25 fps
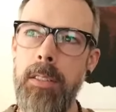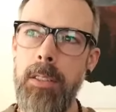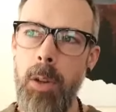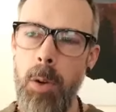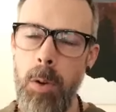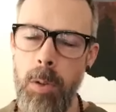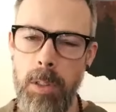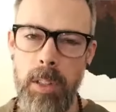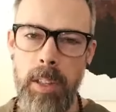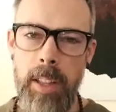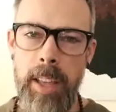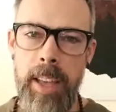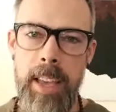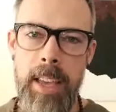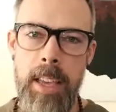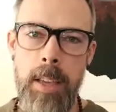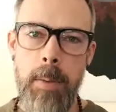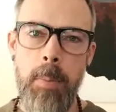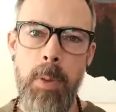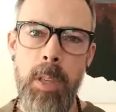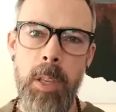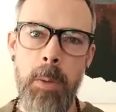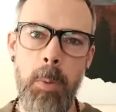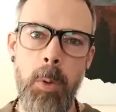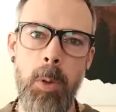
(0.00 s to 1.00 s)
don't
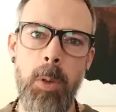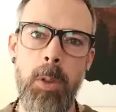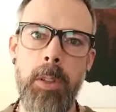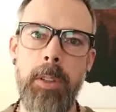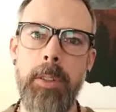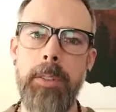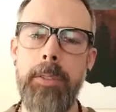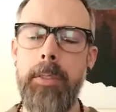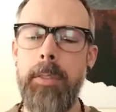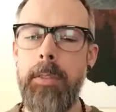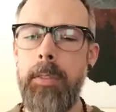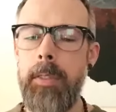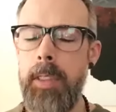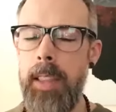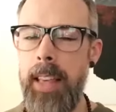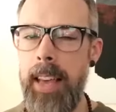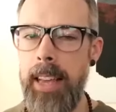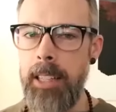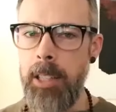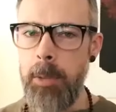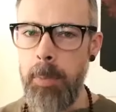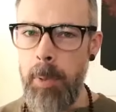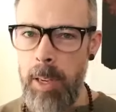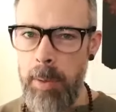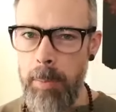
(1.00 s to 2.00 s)
like people
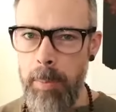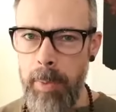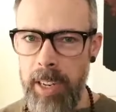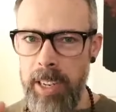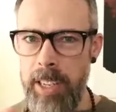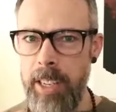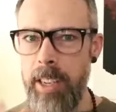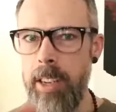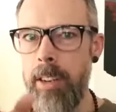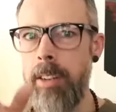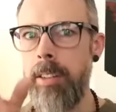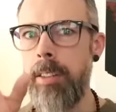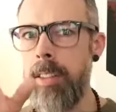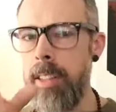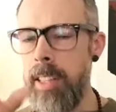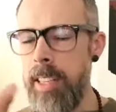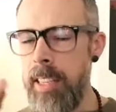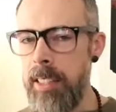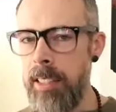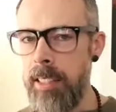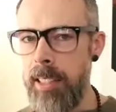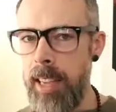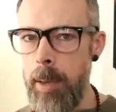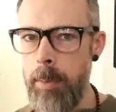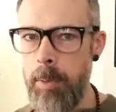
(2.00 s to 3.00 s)
that spend money on
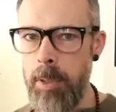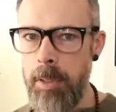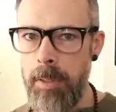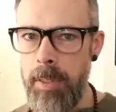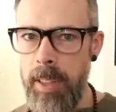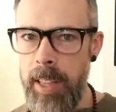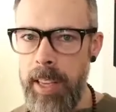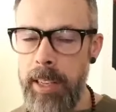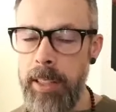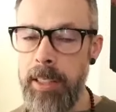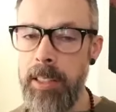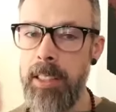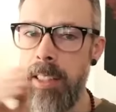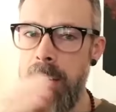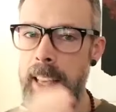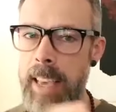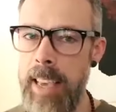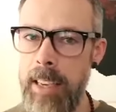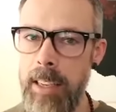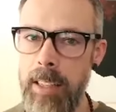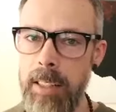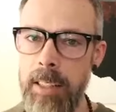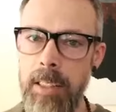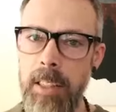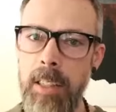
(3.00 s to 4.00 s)
these types of things.
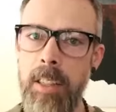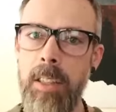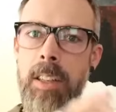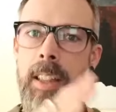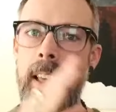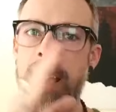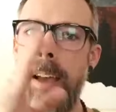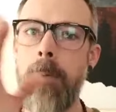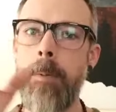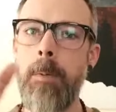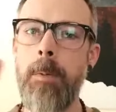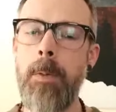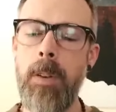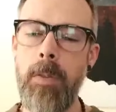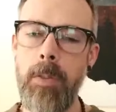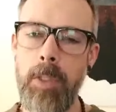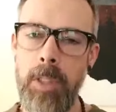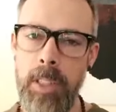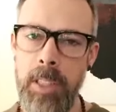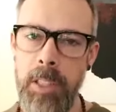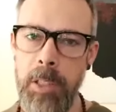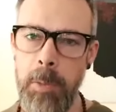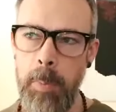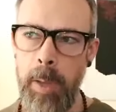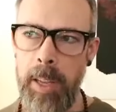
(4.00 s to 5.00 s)
They consider that
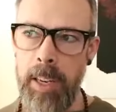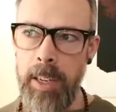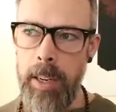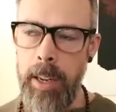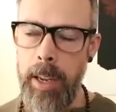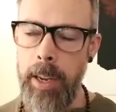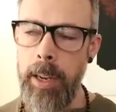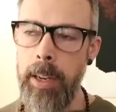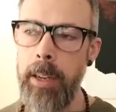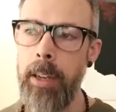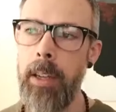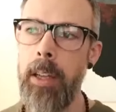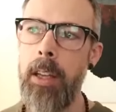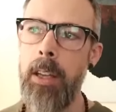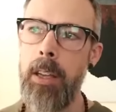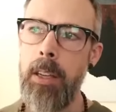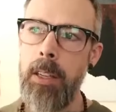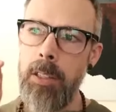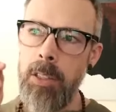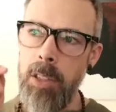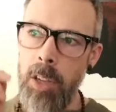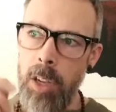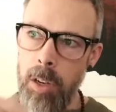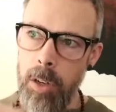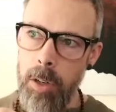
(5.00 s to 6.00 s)
frivolous spending.
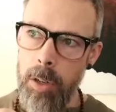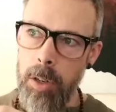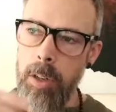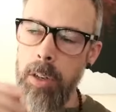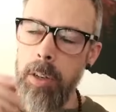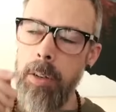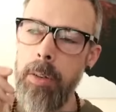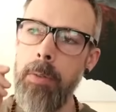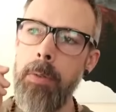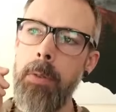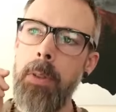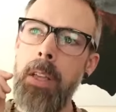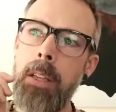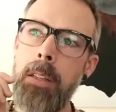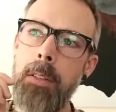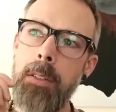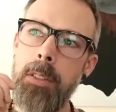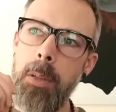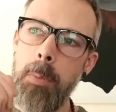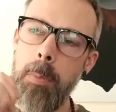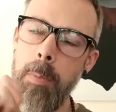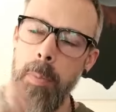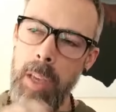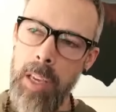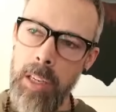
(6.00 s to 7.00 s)
So uh,
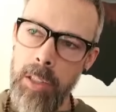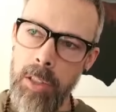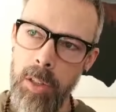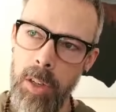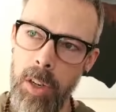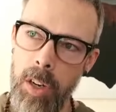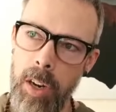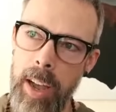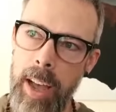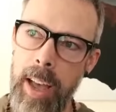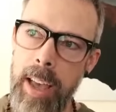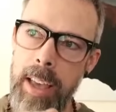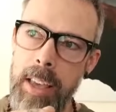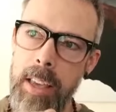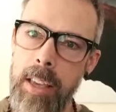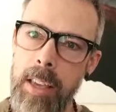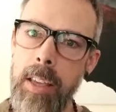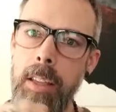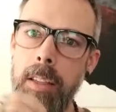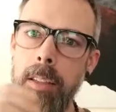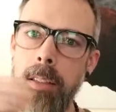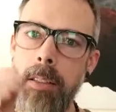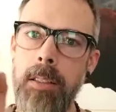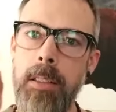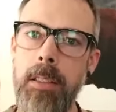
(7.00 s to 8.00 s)
to make sure
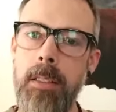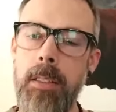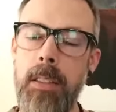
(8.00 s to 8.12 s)
I